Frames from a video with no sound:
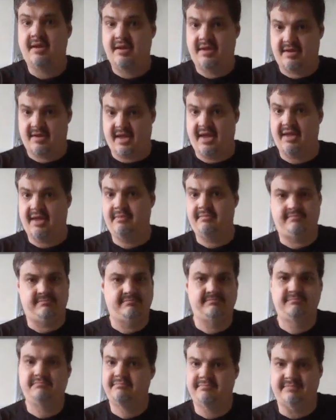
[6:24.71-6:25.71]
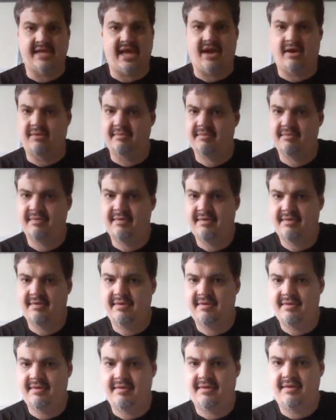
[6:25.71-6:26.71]
Okay, now,
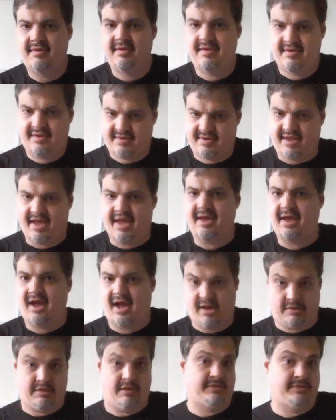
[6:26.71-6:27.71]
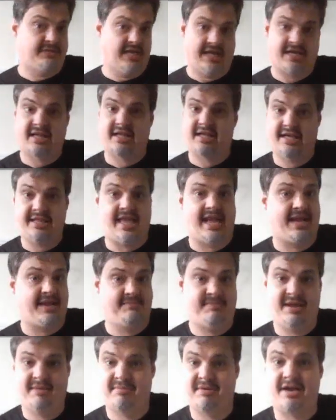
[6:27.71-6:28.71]
okay, technically that could
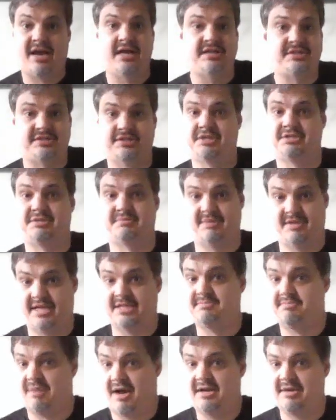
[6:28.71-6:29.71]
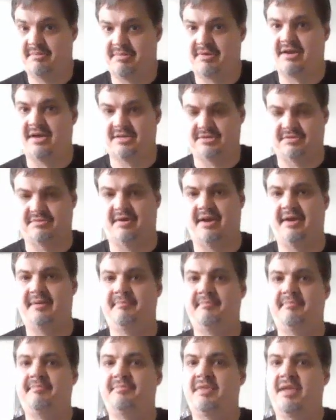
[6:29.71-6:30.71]
be a percussion instrument. That's body percussion, right?
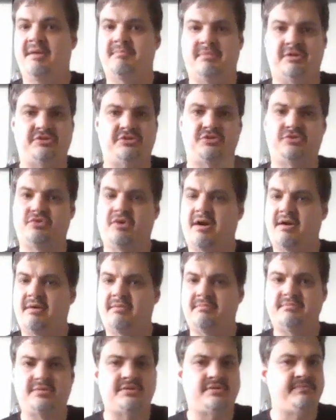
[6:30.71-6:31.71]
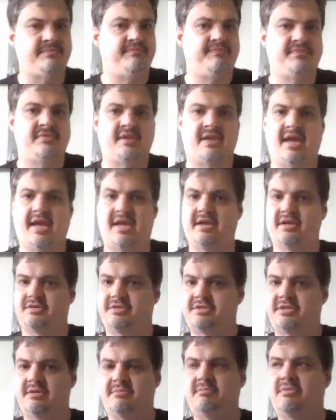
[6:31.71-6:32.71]
But your drums, okay, your
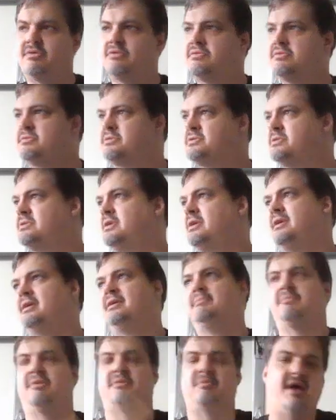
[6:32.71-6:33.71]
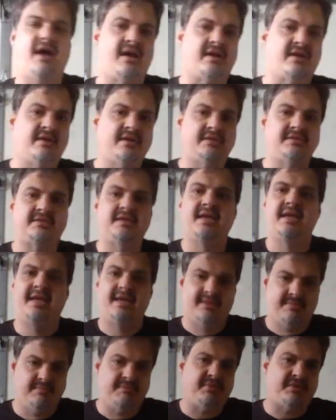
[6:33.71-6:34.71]
cymbals, maracas,
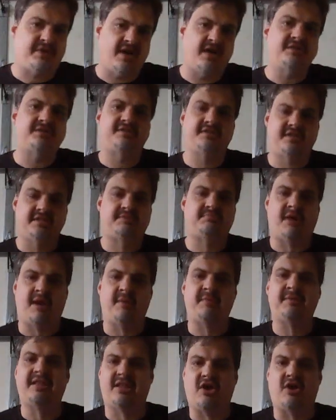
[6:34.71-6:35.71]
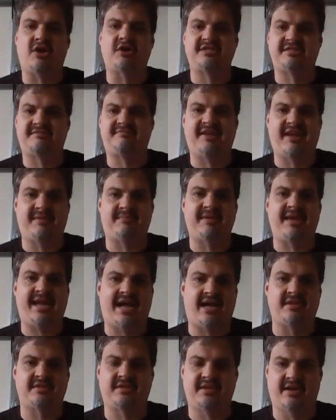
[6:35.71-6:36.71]
percussion is probably the largest family
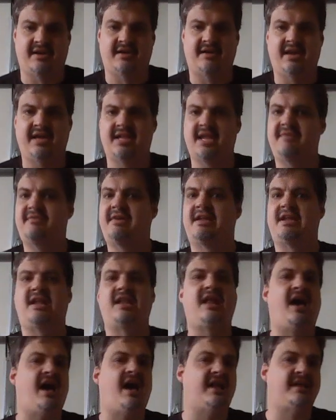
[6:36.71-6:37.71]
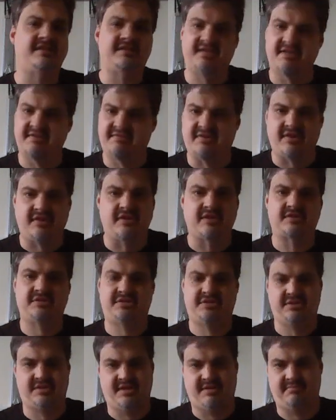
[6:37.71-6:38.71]
out there, and they've got a lot of different looks
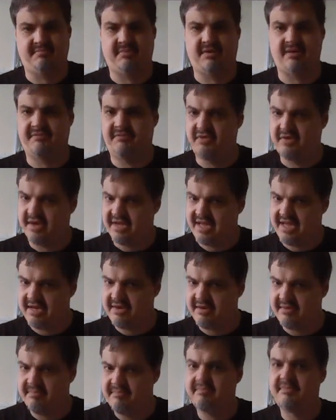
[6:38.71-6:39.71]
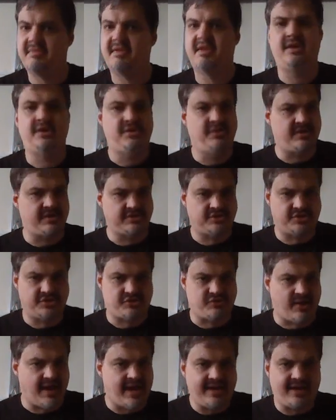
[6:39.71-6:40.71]
to them. But if you can hit them, you can
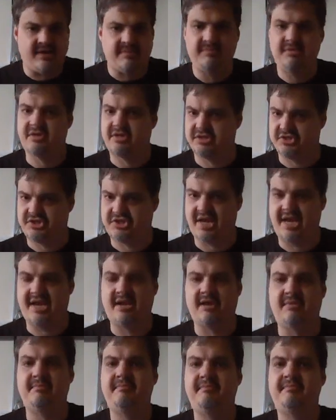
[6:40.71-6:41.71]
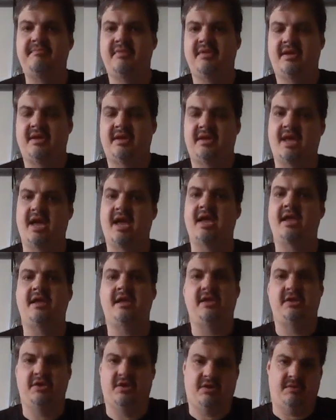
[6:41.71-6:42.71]
strike them, you can shake them,
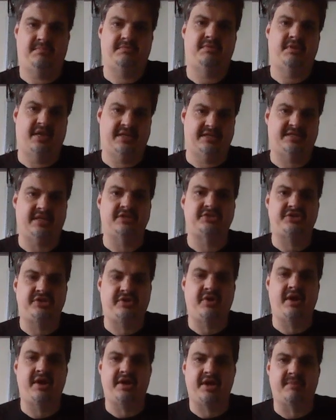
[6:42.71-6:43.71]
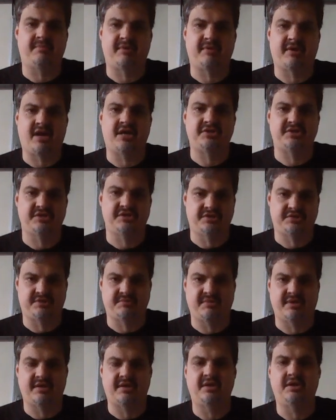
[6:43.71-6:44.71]
okay, you're essentially creating a percussion
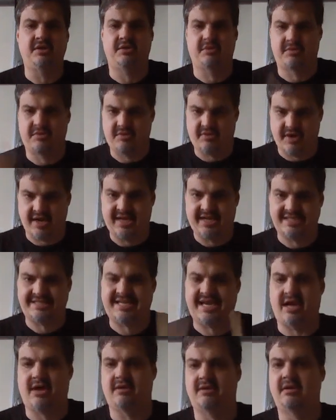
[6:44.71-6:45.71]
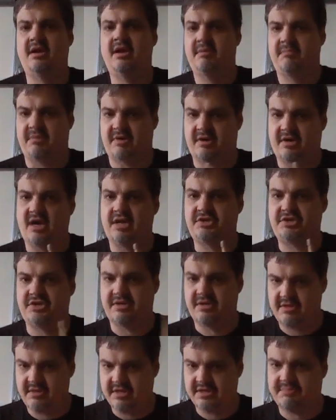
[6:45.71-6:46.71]
instrument. You're creating sound.
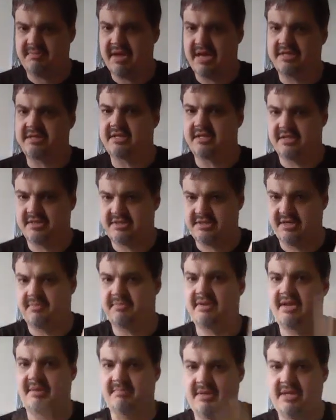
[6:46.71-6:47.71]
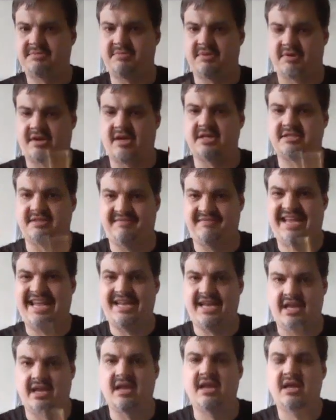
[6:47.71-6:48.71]
Percussion is basically something that means percussive,
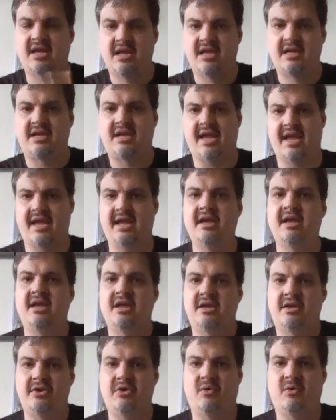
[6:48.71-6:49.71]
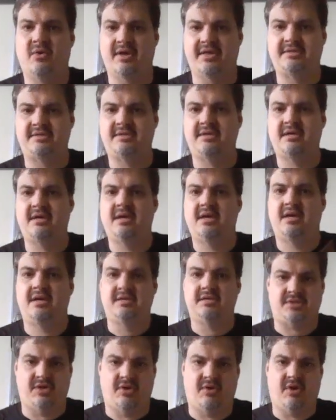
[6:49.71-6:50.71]
hitting, okay, noise.
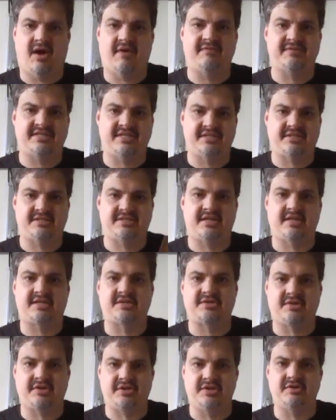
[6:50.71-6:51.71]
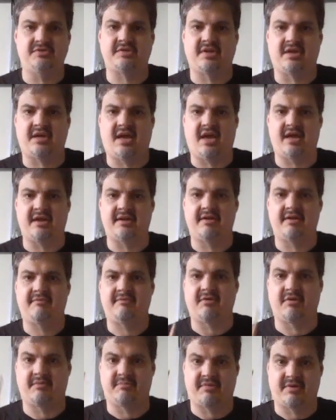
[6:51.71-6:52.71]
So obviously sticks are used a lot
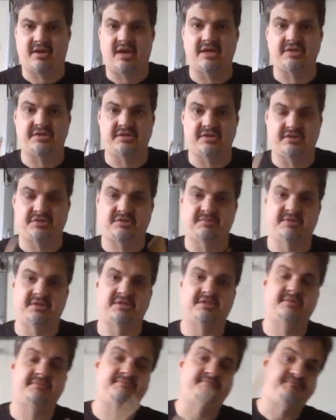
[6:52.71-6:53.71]
for percussion instruments.